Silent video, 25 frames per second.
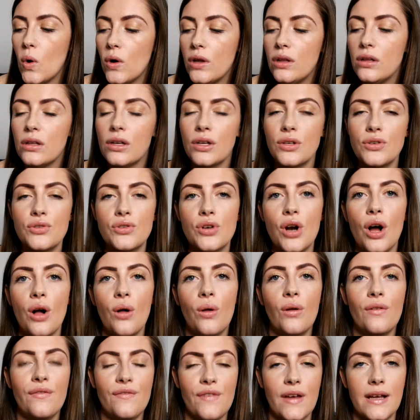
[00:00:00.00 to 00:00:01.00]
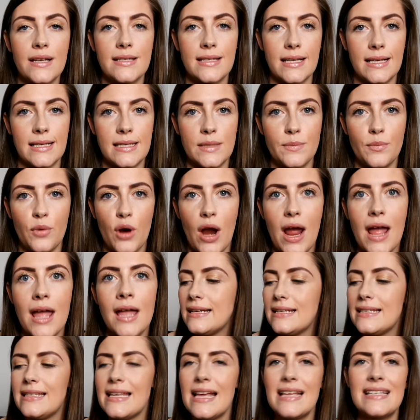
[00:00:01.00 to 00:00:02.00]
Oil Control Fixing Spray.
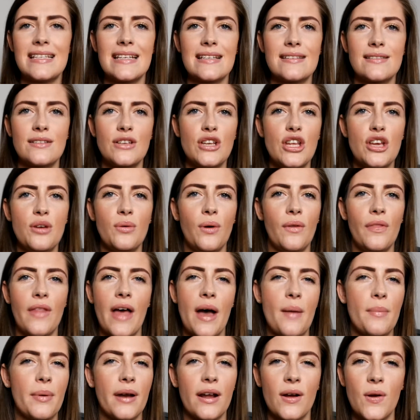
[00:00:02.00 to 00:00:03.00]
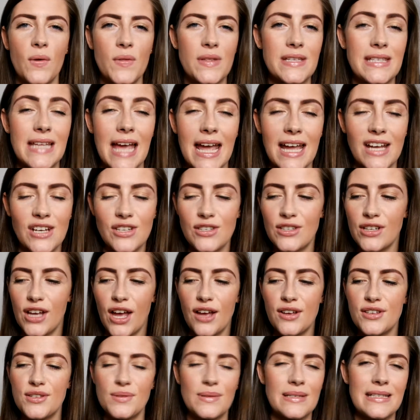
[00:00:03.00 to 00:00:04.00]
It says it's new on there, but I got this ages
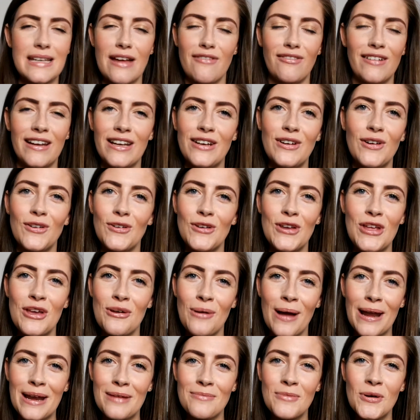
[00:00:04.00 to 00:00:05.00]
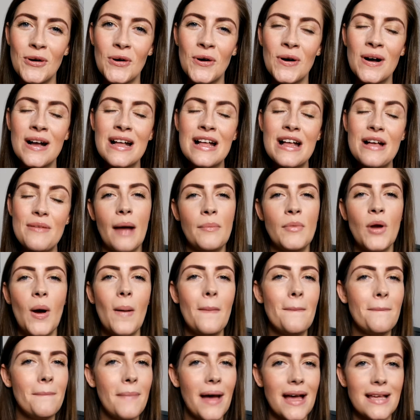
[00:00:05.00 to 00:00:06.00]
ago, so it's definitely not new anymore. I'm
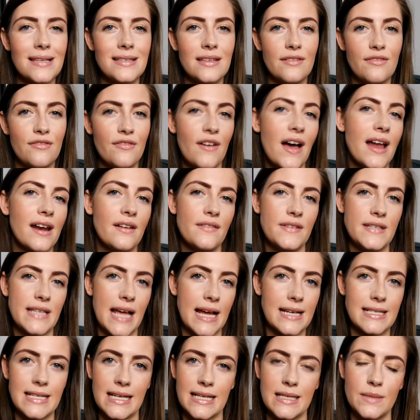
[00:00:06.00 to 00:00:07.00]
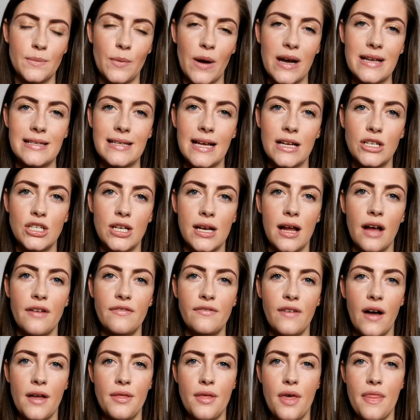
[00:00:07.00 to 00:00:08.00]
not a massive fan of setting sprays actually. I
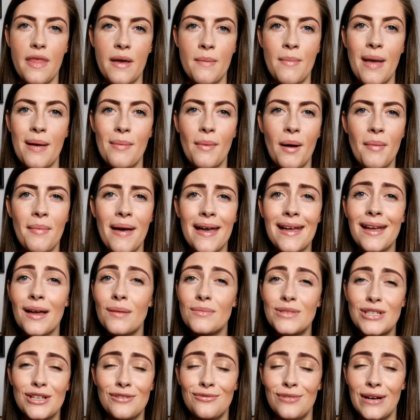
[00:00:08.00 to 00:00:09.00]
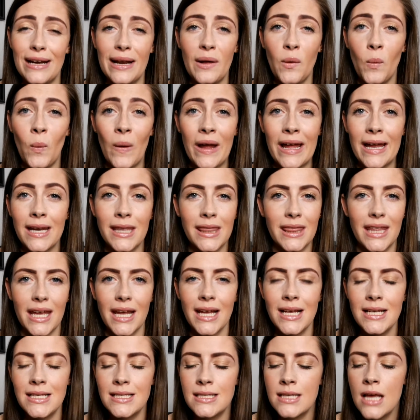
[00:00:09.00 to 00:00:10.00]
find that they make my makeup do really weird
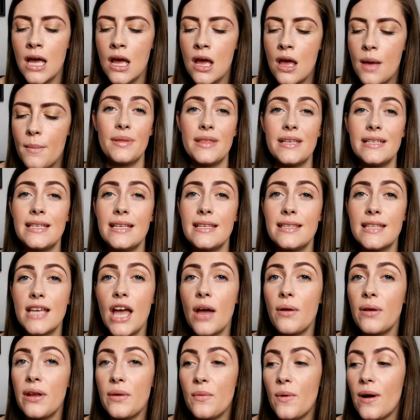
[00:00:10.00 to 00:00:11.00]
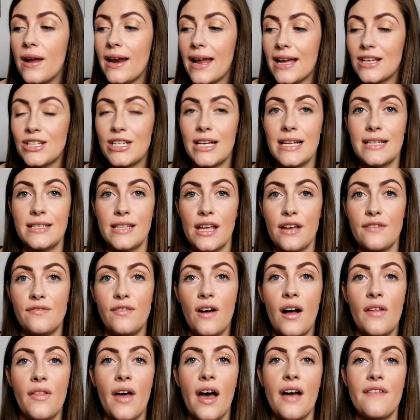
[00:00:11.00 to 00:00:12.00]
things, but this is the only one actually so
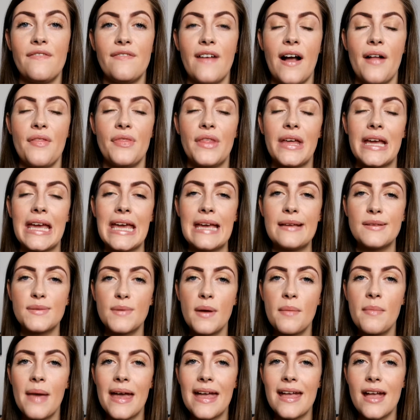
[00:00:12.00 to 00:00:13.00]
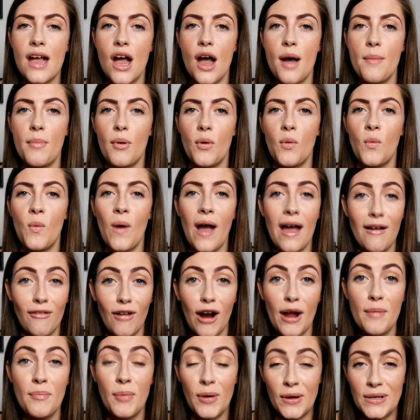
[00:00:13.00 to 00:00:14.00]
far that I've found that keeps my makeup where
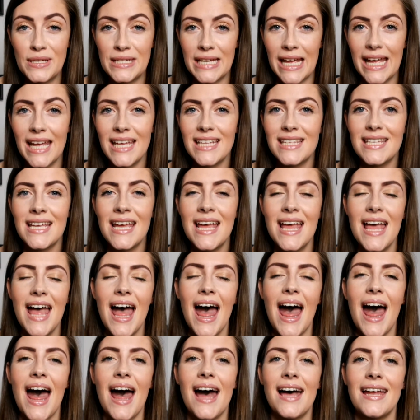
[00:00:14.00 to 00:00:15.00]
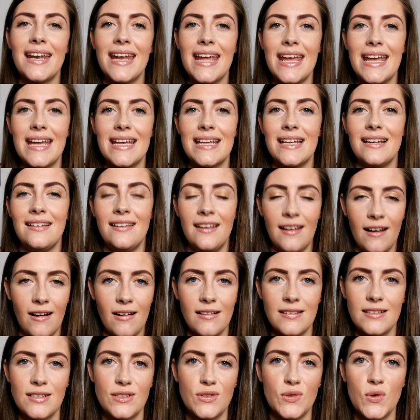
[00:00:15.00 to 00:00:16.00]
I put it and it
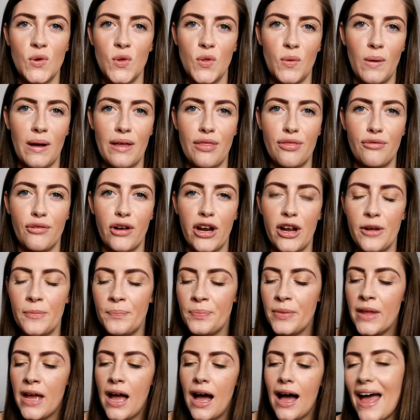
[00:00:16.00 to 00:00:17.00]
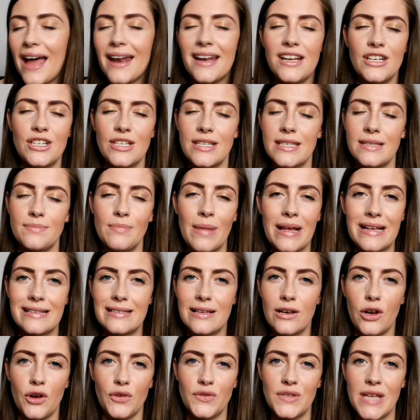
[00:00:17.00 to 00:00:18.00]
lasts all the way through, and it just makes
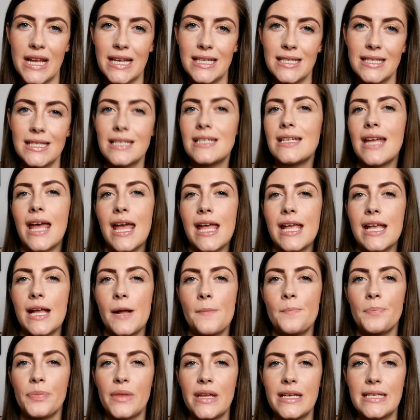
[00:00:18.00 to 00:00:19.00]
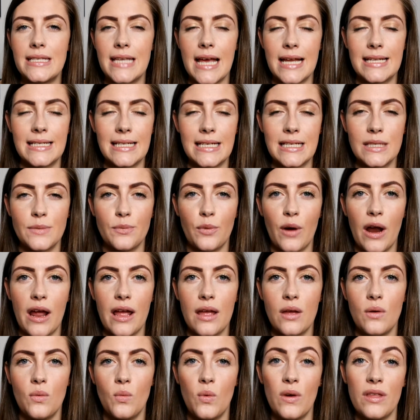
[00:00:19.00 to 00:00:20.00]
a lot of sense to take a setting
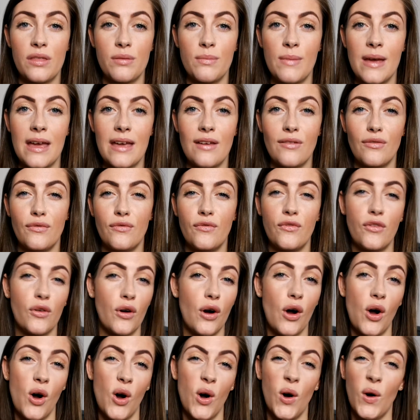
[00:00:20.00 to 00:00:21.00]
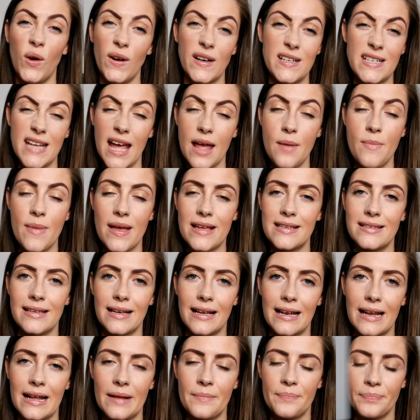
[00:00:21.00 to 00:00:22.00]
spray with me for a hot holiday
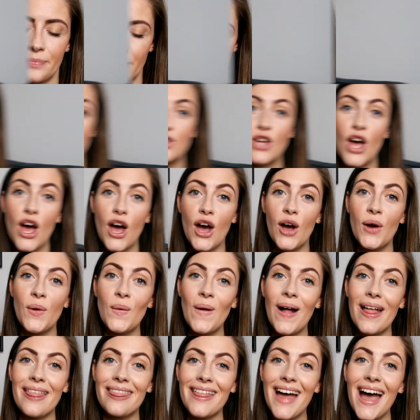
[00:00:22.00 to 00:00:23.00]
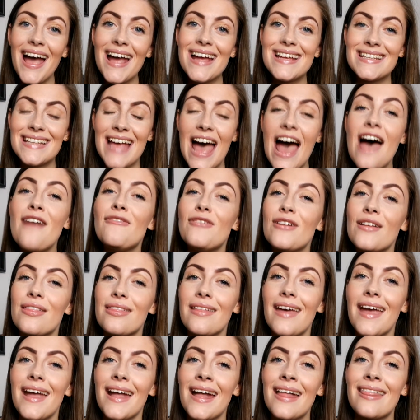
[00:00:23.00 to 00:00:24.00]
basically. So that is
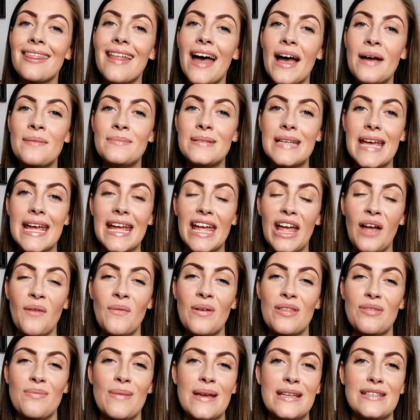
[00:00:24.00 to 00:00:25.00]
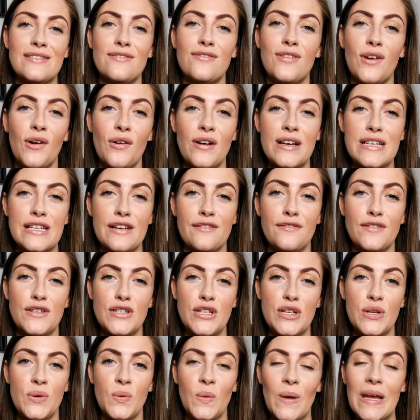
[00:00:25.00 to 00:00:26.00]
everything that I'm taking with me to Florida for
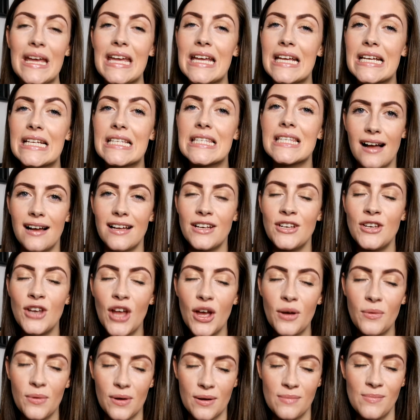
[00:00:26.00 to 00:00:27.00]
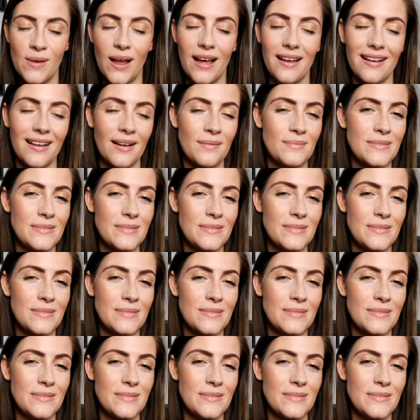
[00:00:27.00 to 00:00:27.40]
2 weeks. I know what I'm like.